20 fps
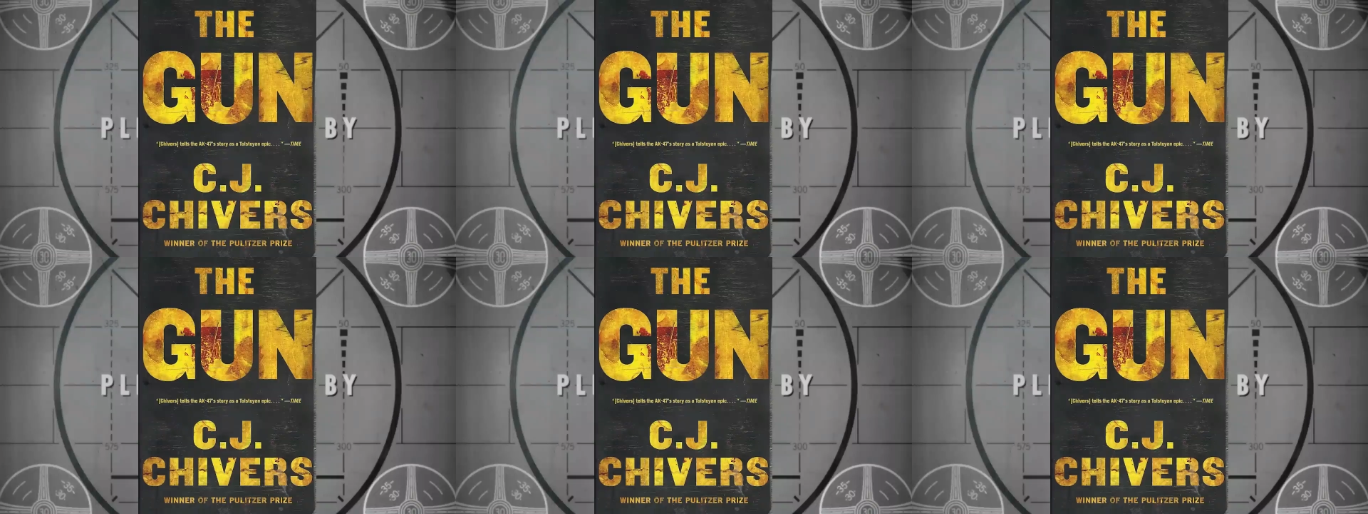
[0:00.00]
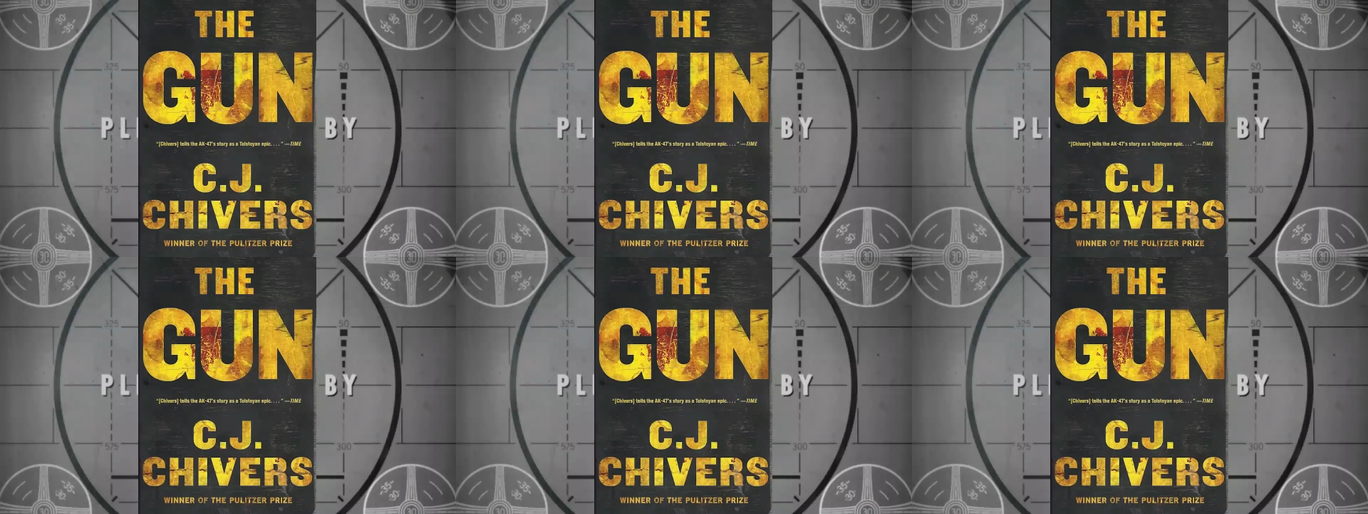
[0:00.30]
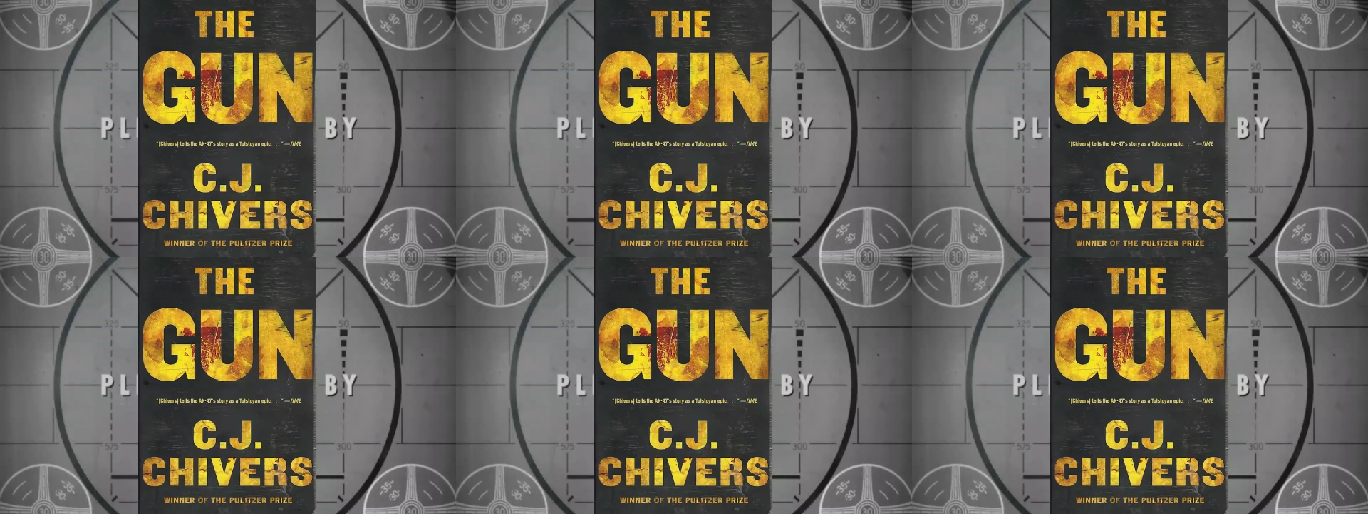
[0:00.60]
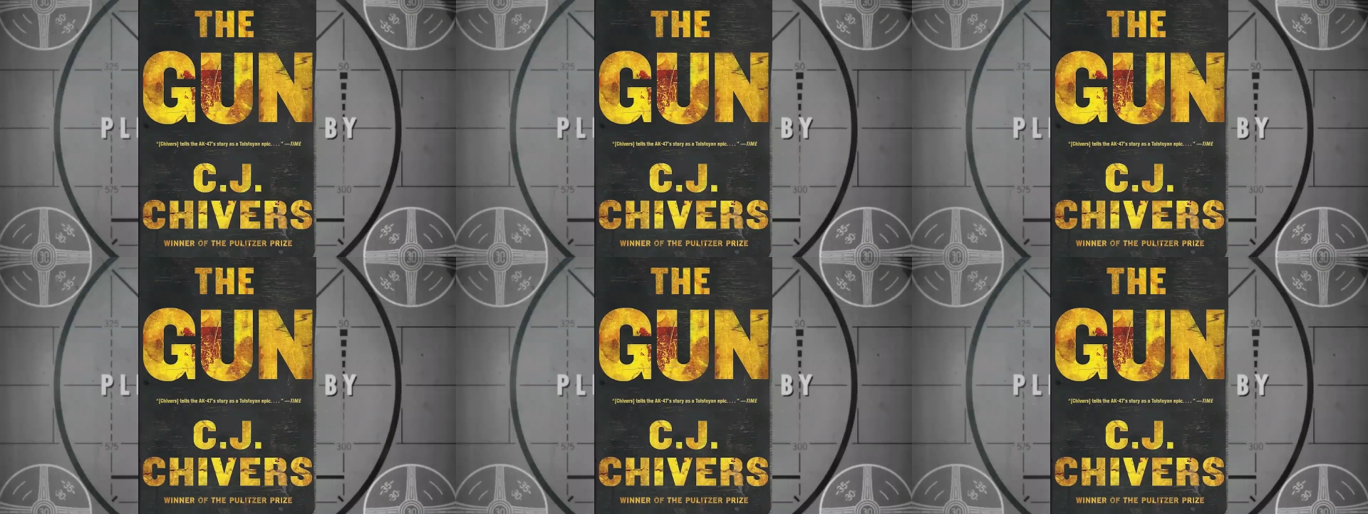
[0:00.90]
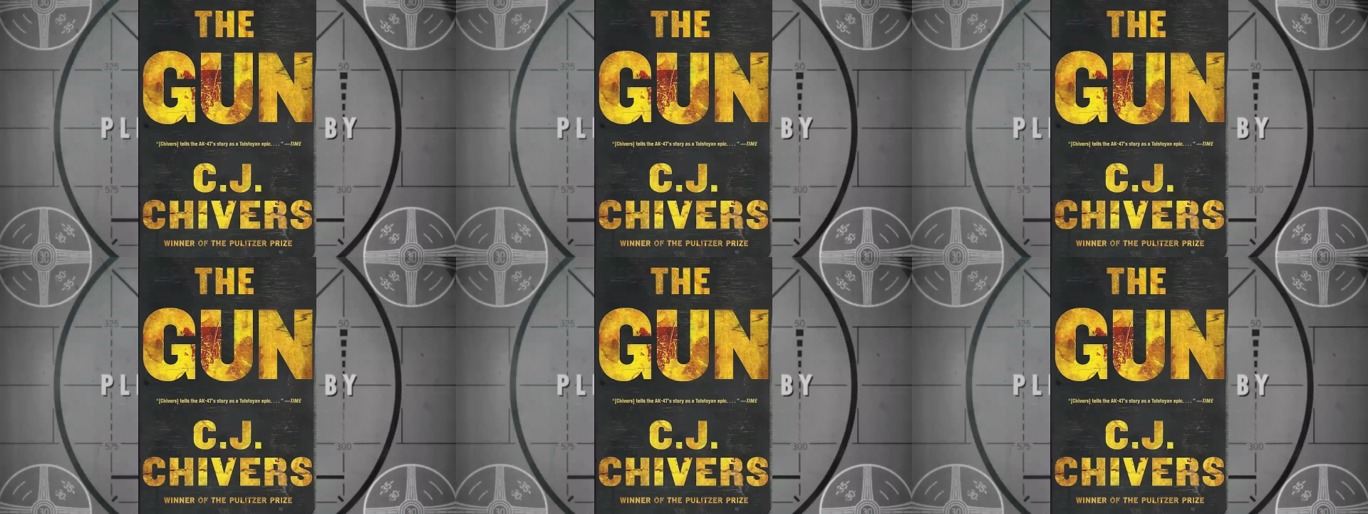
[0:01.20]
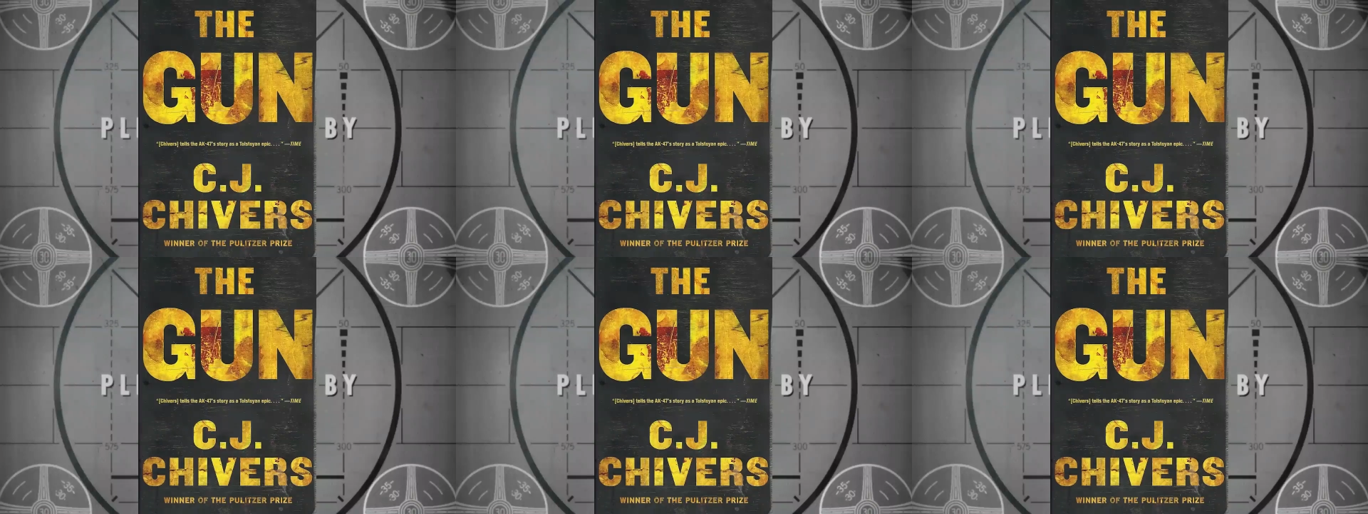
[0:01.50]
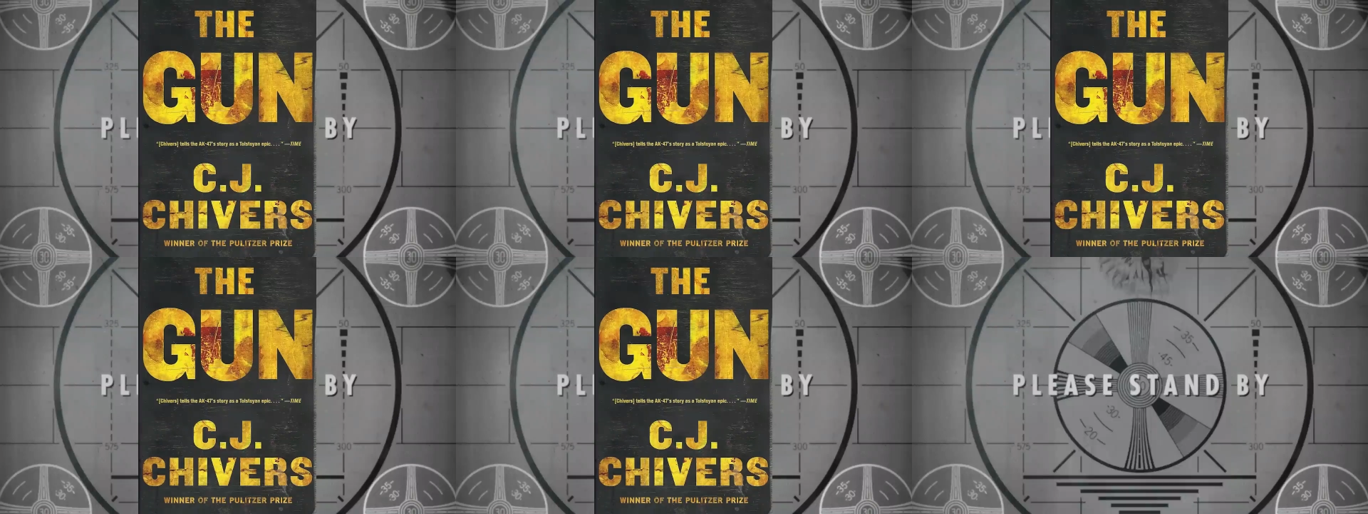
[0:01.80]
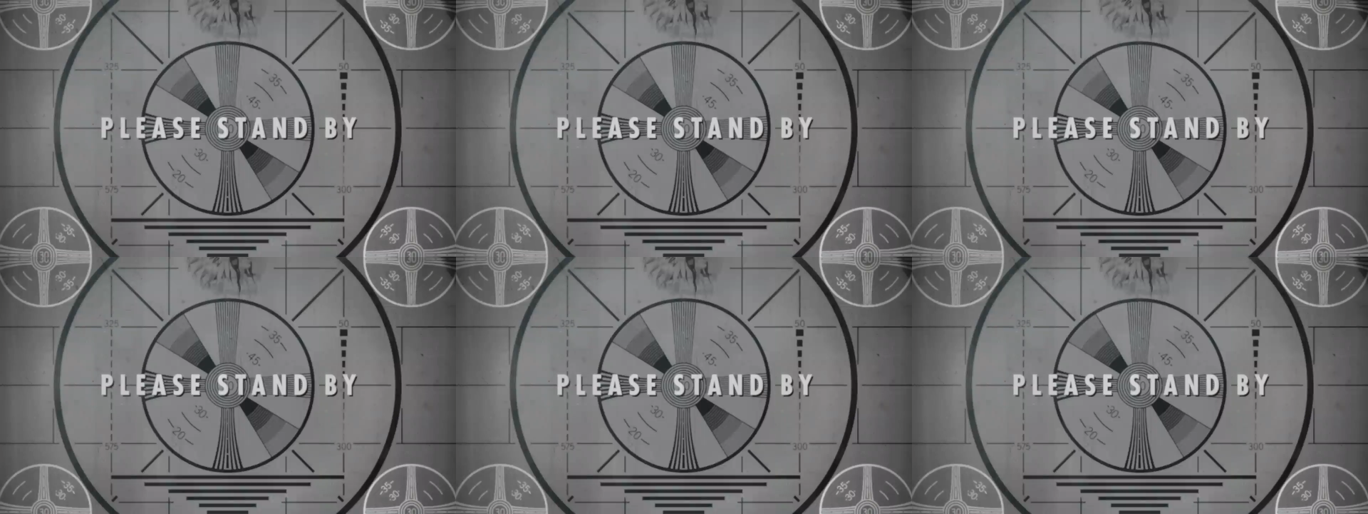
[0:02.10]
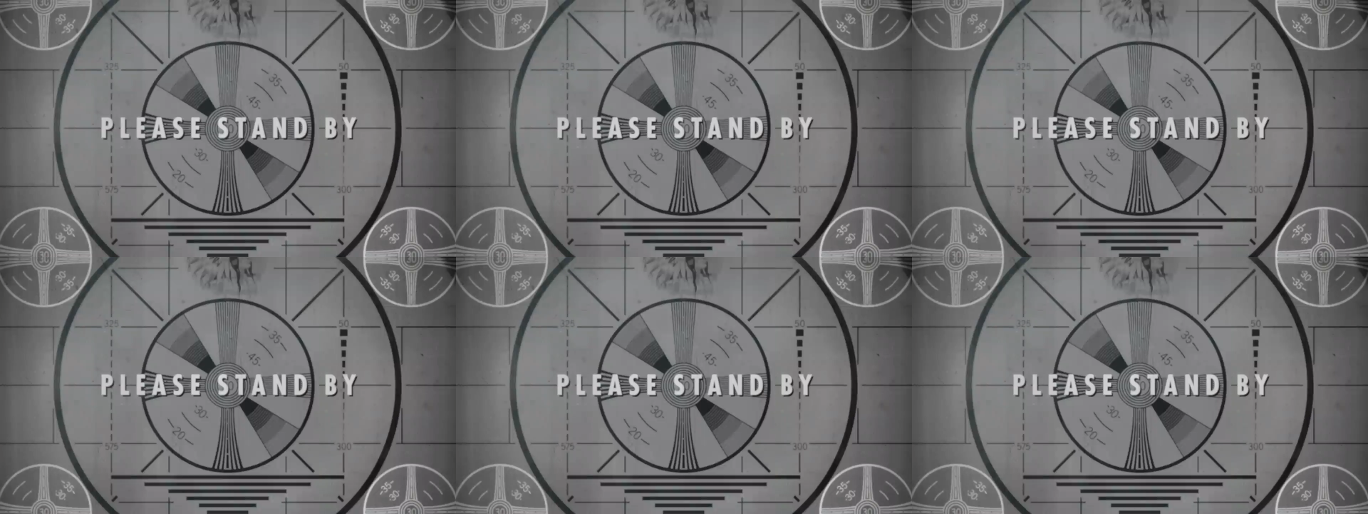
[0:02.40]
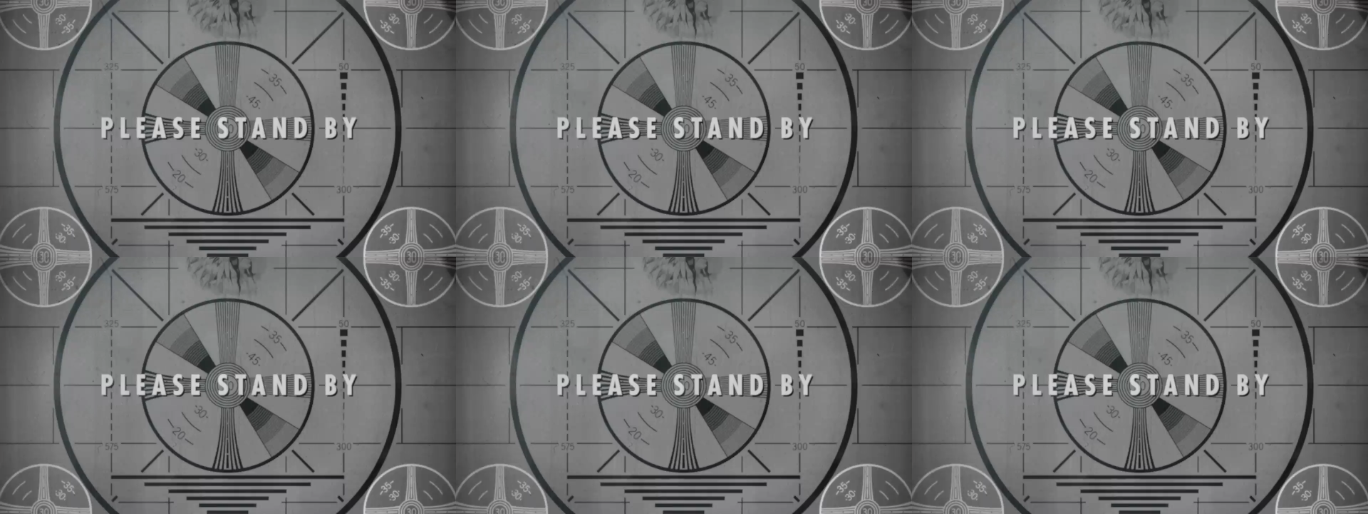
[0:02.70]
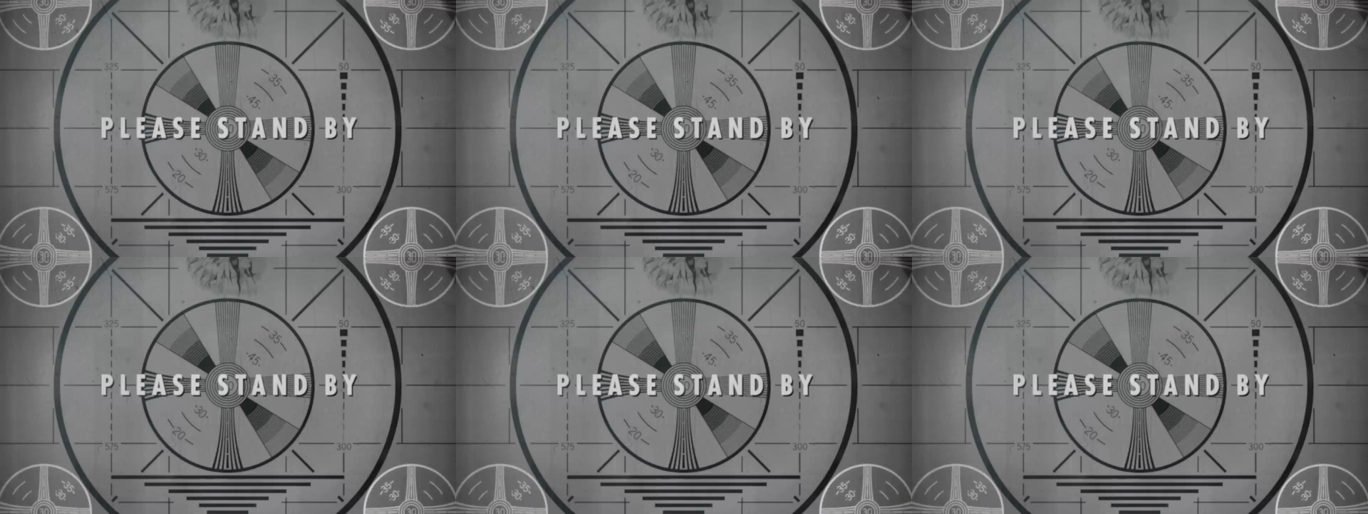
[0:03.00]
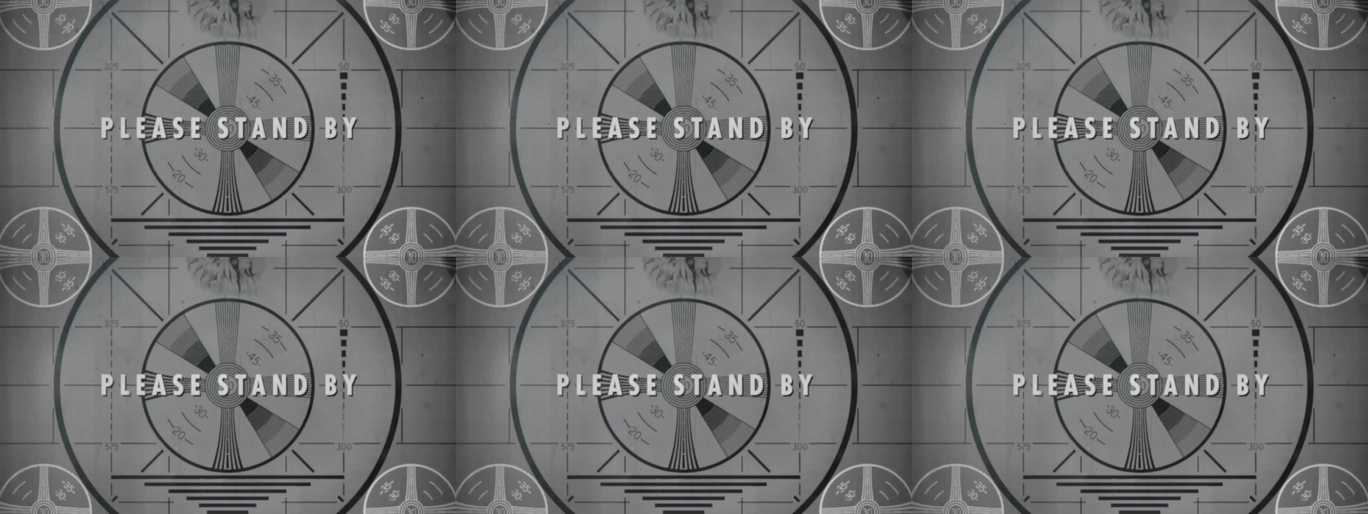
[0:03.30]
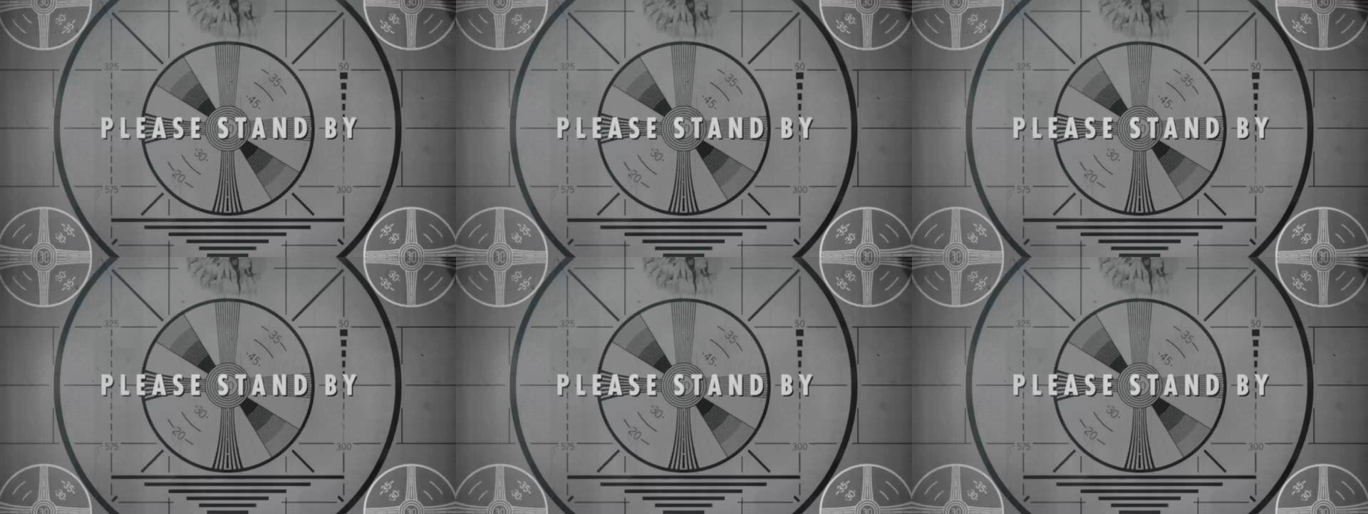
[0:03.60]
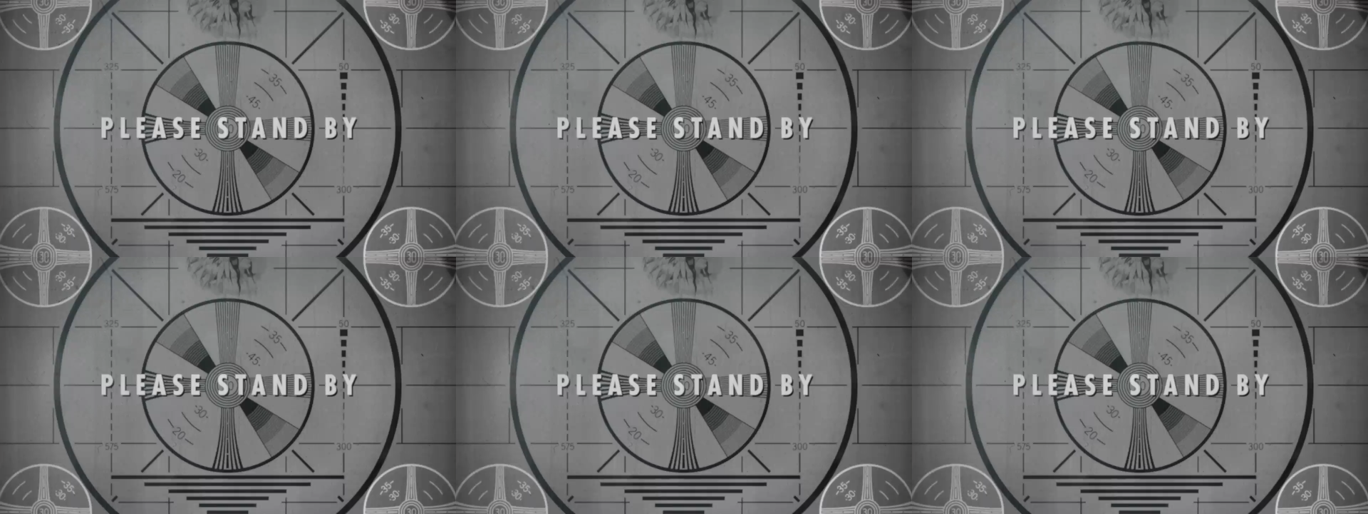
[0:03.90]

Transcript: [unreadable: no face in view]